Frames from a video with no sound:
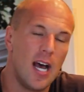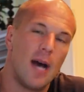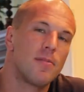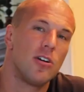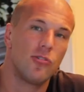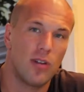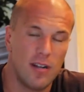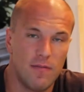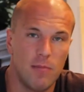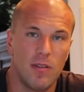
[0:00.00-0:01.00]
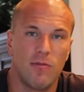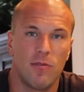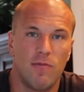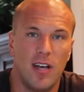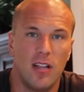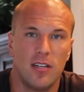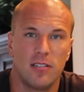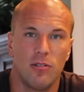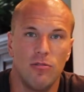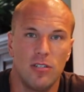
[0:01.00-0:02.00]
I'm Coach Ryan Faehnle from the Fat
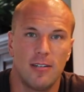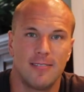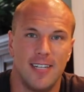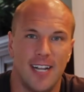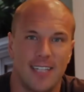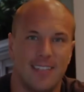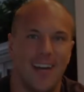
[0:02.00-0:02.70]
Loss Solution. I'll see you next